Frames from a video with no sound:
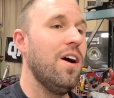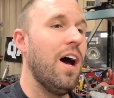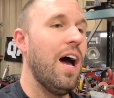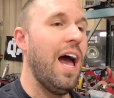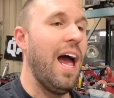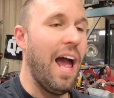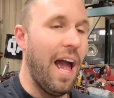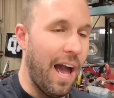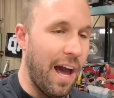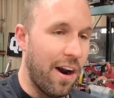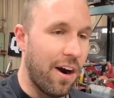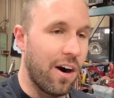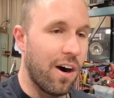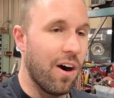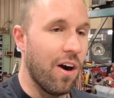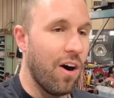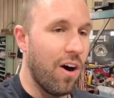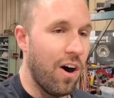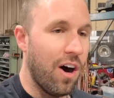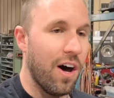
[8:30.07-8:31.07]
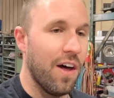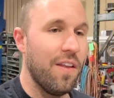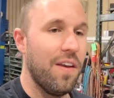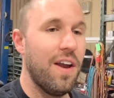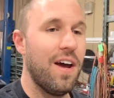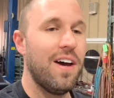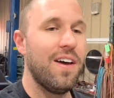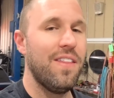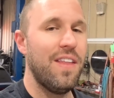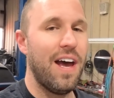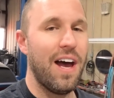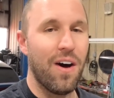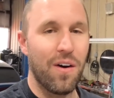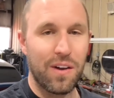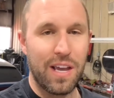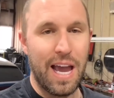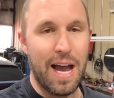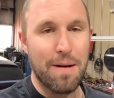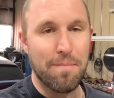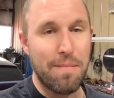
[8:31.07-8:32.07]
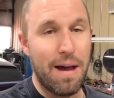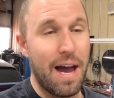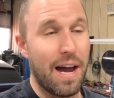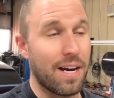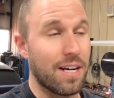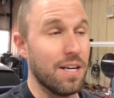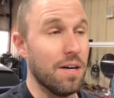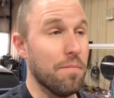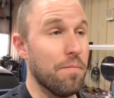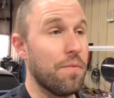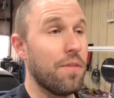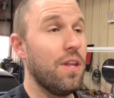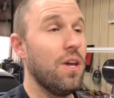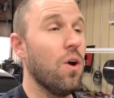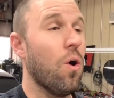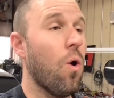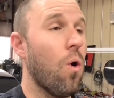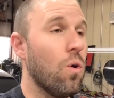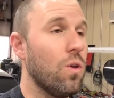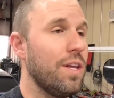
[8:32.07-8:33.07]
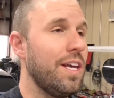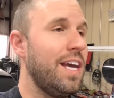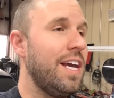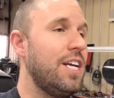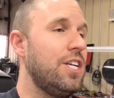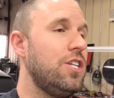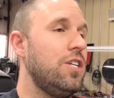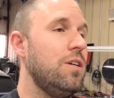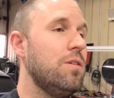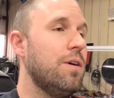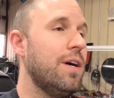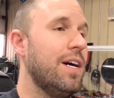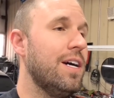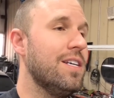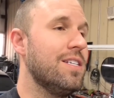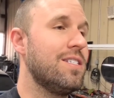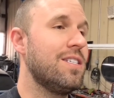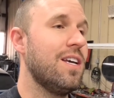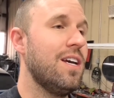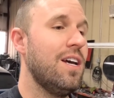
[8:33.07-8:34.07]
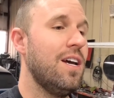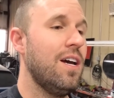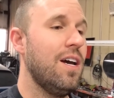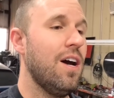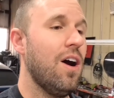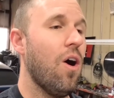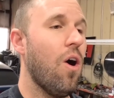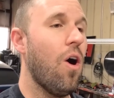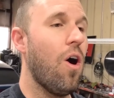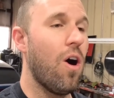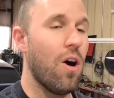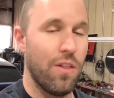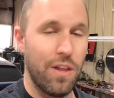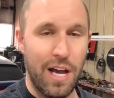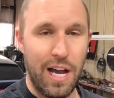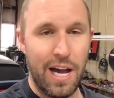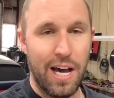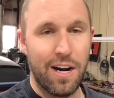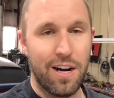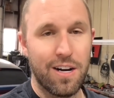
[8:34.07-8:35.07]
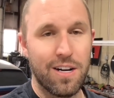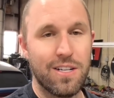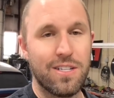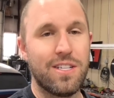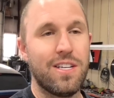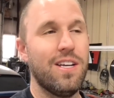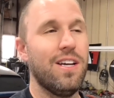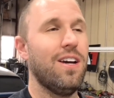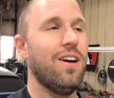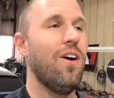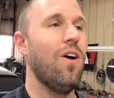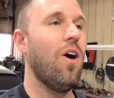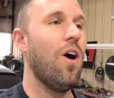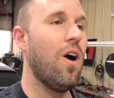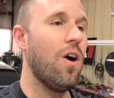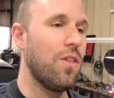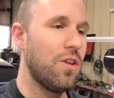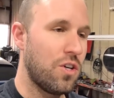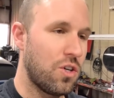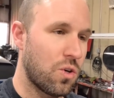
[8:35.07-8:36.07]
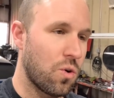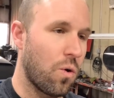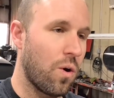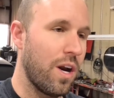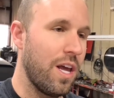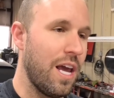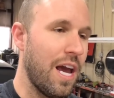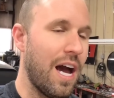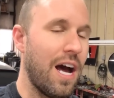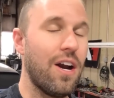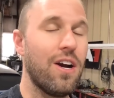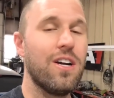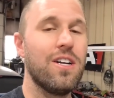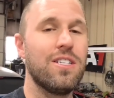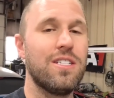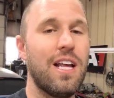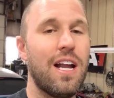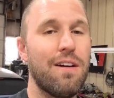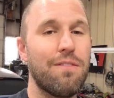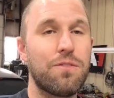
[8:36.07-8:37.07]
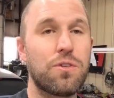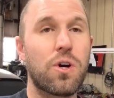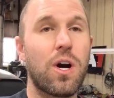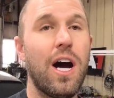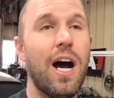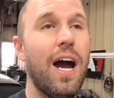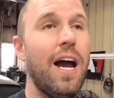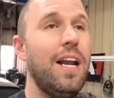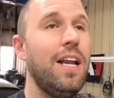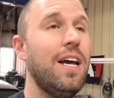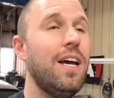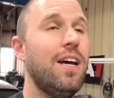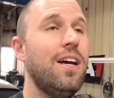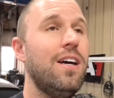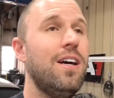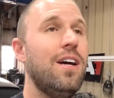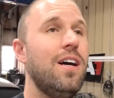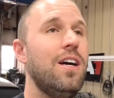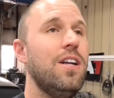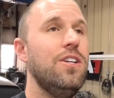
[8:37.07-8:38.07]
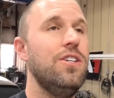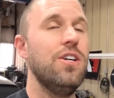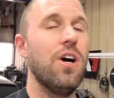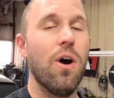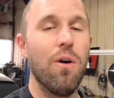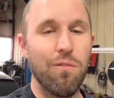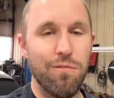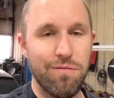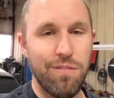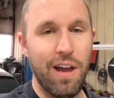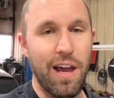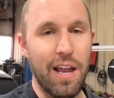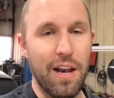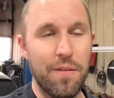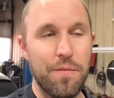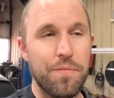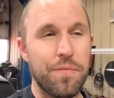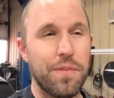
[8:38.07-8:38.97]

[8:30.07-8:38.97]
a header on the Hellcat Magnum. The only issue is all the headers, all the shorty headers that I've tried don't fit.